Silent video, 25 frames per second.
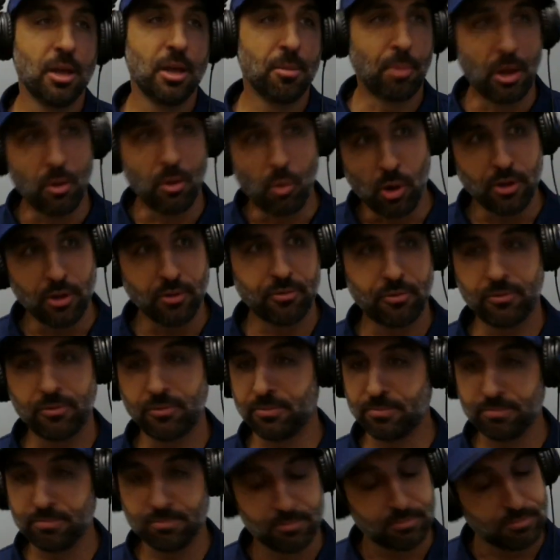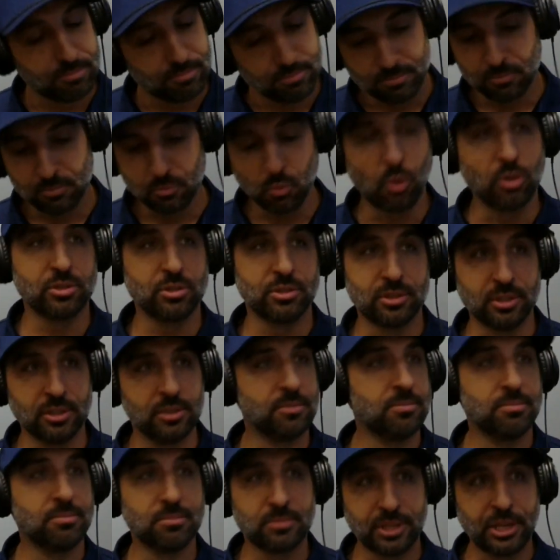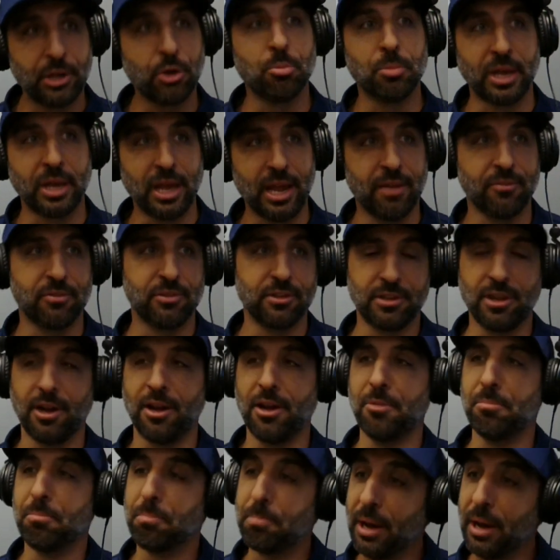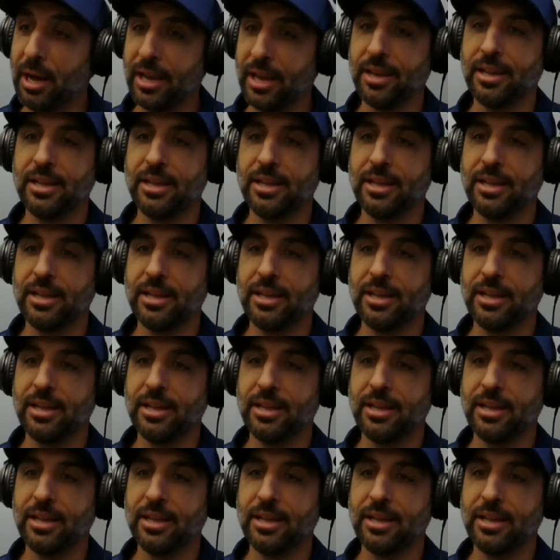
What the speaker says: My wife wants to kill me half the time. But,